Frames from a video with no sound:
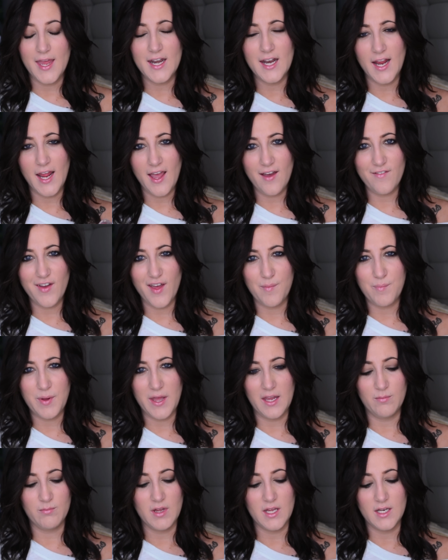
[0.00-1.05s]
and I have a
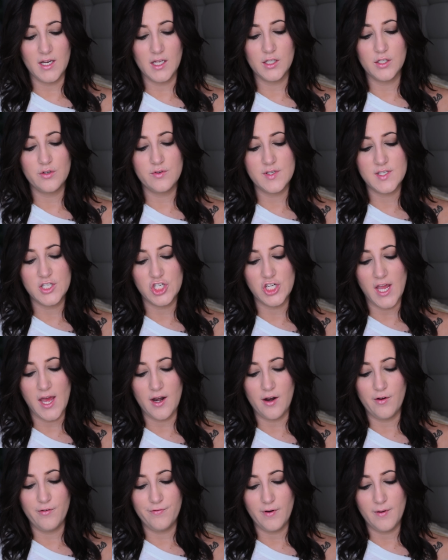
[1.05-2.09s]
pigment, a loose
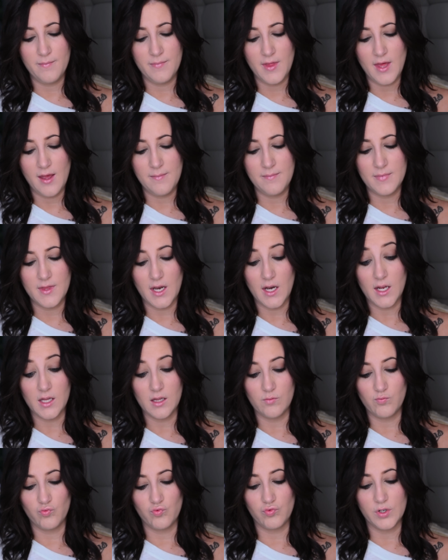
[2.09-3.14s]
shadow from them that I
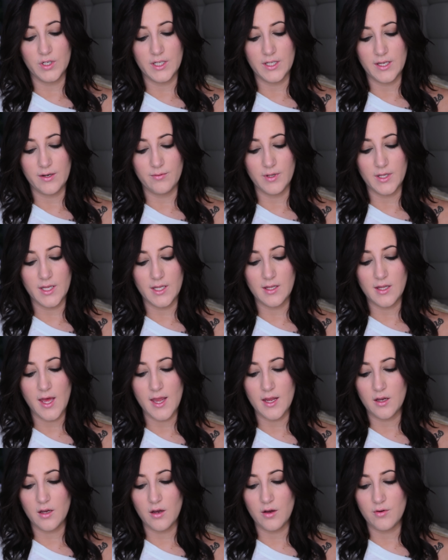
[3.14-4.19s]
really, really
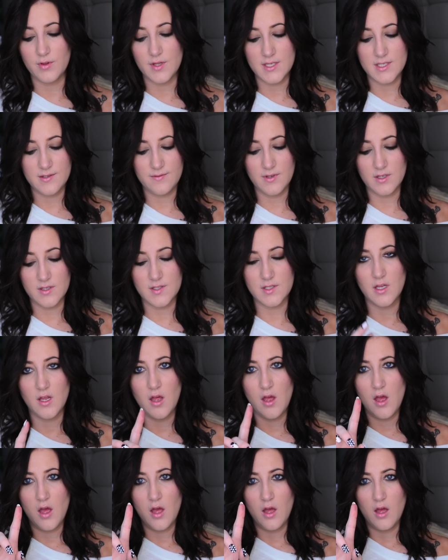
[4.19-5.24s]
like. Oh, this feels,
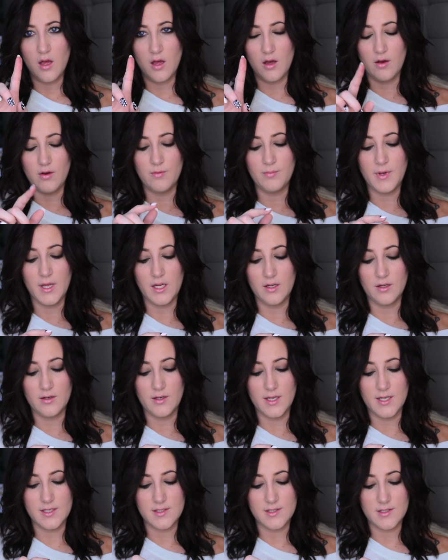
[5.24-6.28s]
oh my
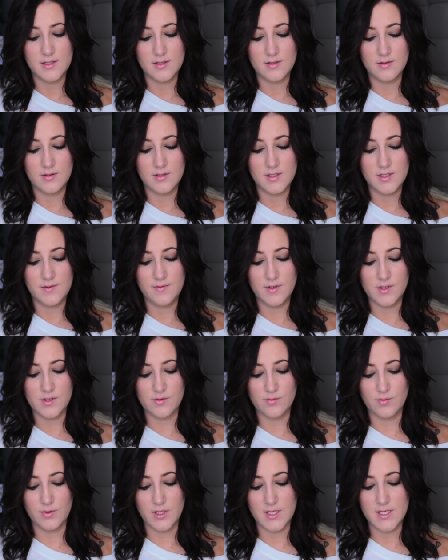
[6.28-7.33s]
goodness. This feels
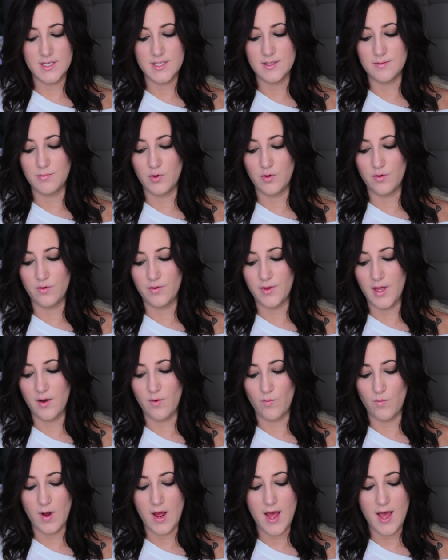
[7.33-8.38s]
really smooth, and
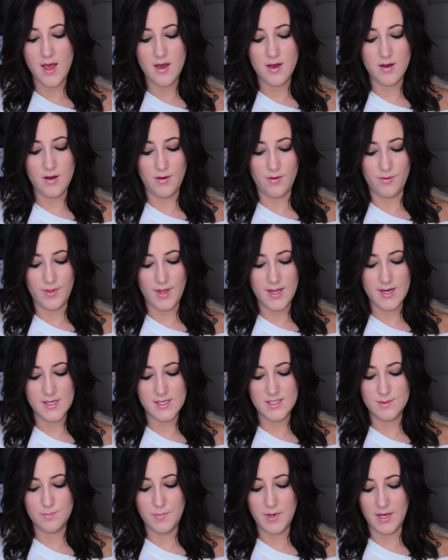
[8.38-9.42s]
wow, that
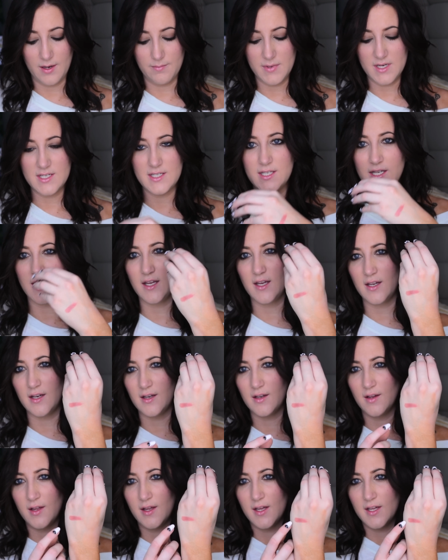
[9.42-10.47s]
is
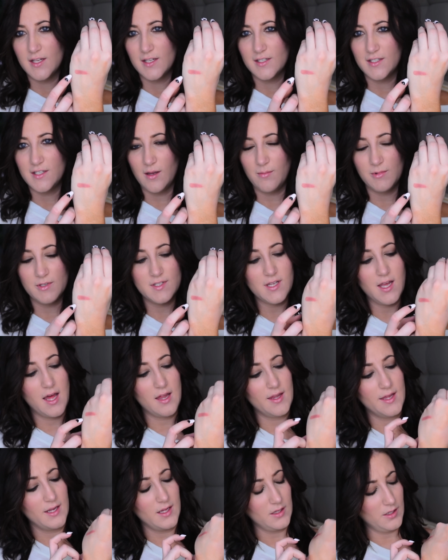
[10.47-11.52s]
pigmented. It's almost got
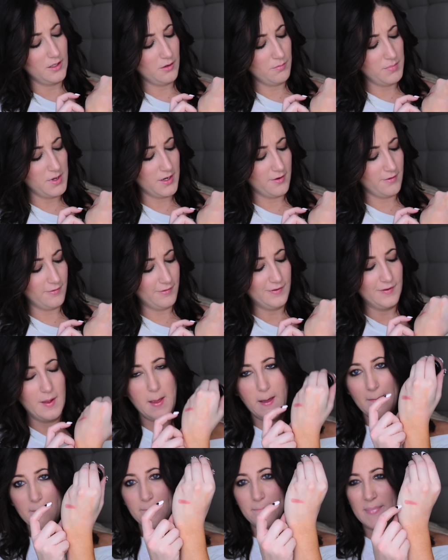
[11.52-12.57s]
like a little bit of
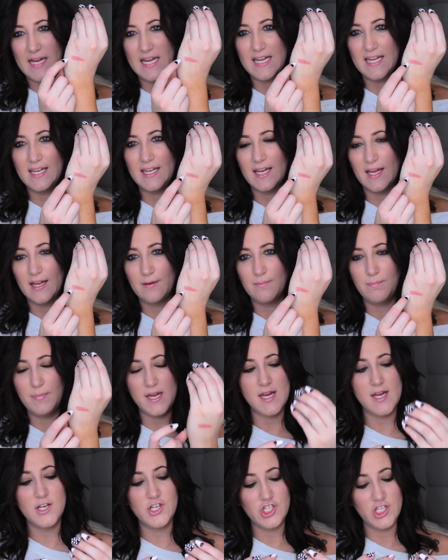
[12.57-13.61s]
pink and
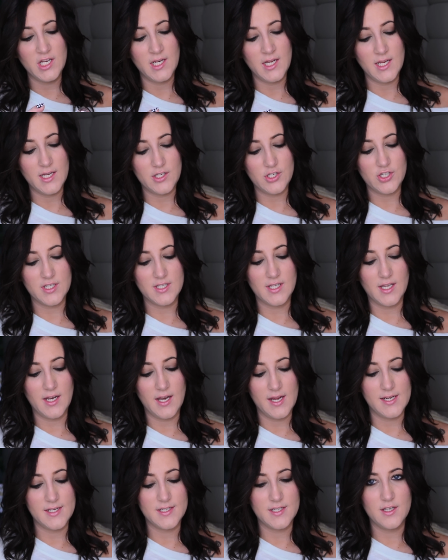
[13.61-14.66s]
peach in it. It's just a
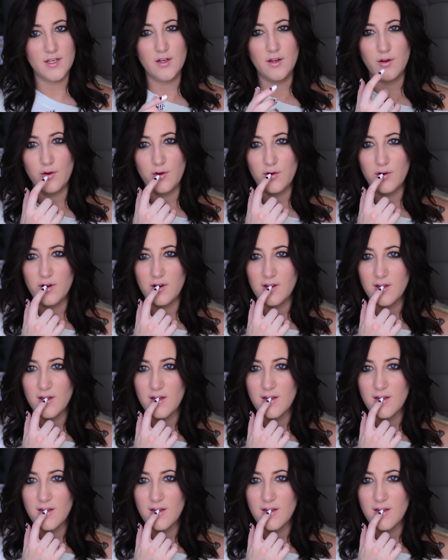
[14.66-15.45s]
nice nude.